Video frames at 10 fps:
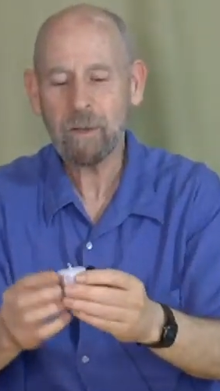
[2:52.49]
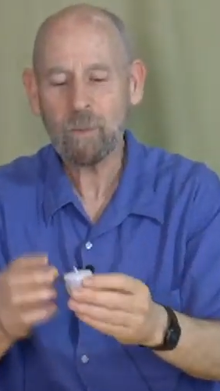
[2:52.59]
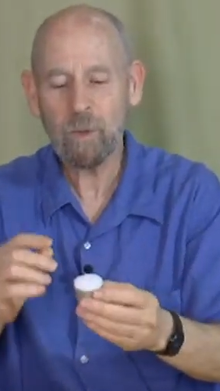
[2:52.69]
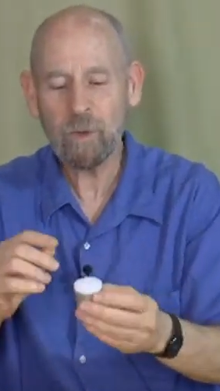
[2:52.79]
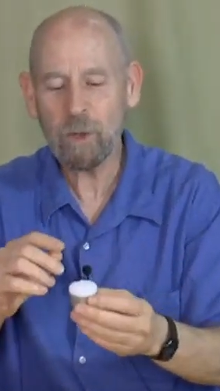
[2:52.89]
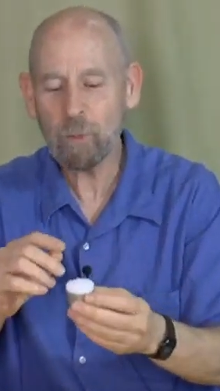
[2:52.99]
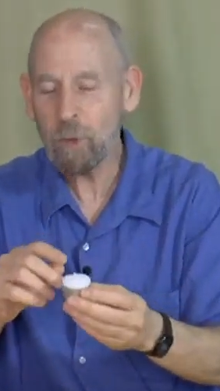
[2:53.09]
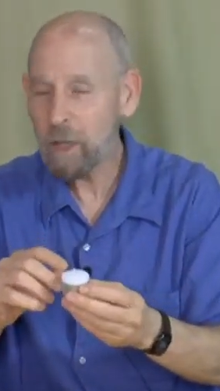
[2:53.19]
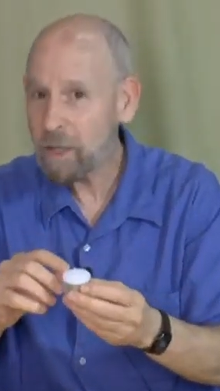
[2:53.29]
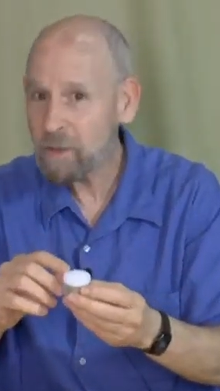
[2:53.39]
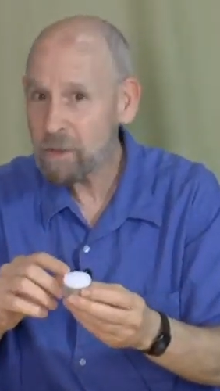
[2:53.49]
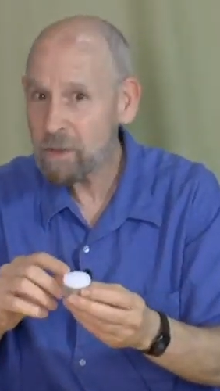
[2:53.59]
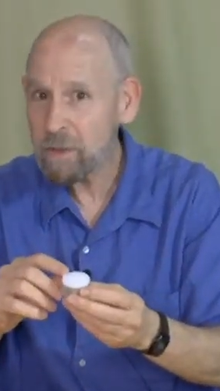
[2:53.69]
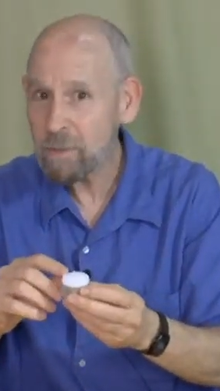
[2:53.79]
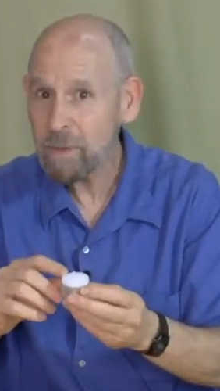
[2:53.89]
We've got a
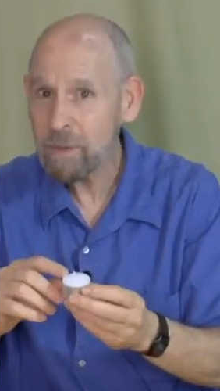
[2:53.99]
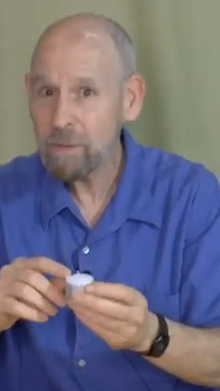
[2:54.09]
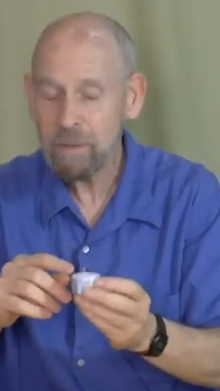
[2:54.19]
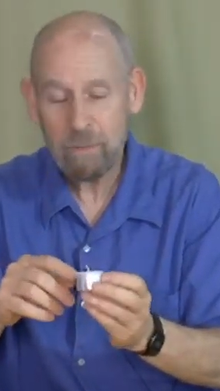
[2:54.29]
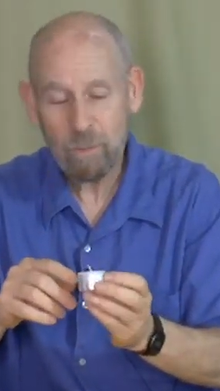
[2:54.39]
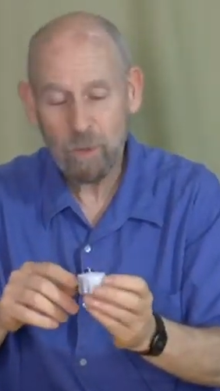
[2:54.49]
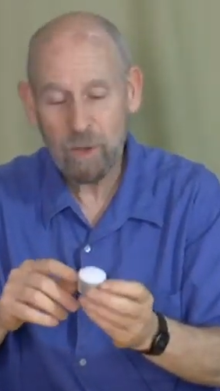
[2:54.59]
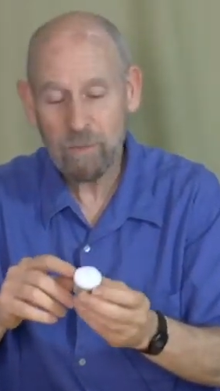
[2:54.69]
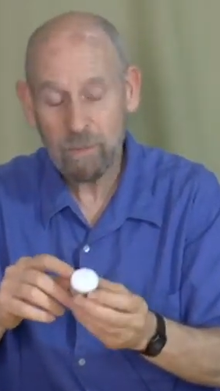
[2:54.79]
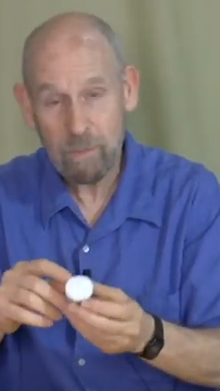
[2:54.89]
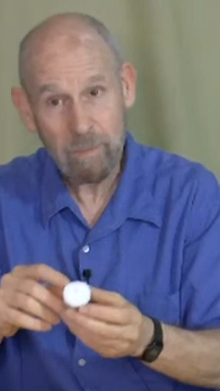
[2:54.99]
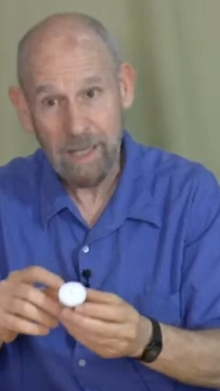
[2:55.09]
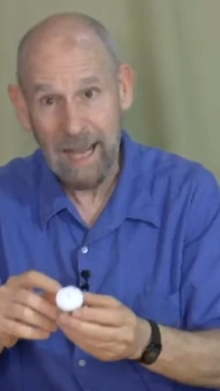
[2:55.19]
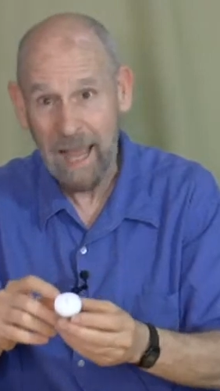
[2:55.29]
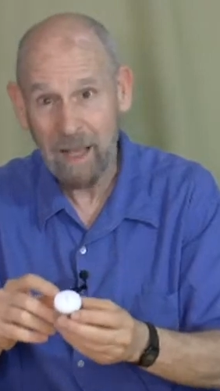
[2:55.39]
relationship with the
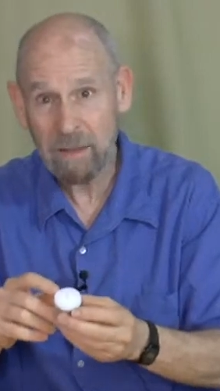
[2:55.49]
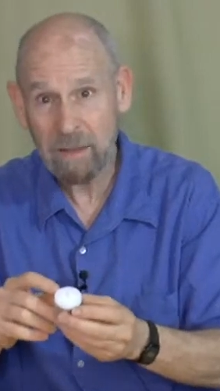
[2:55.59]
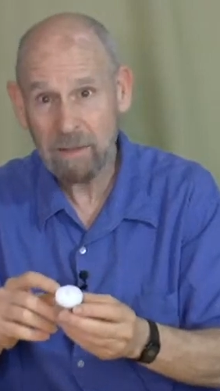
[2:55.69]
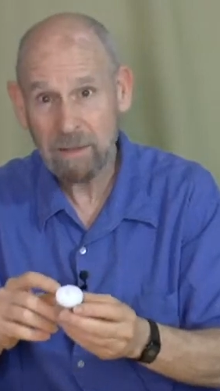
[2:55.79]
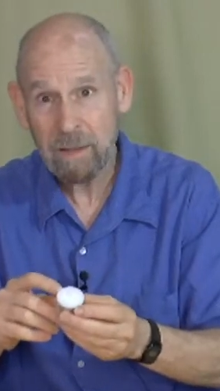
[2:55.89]
candle,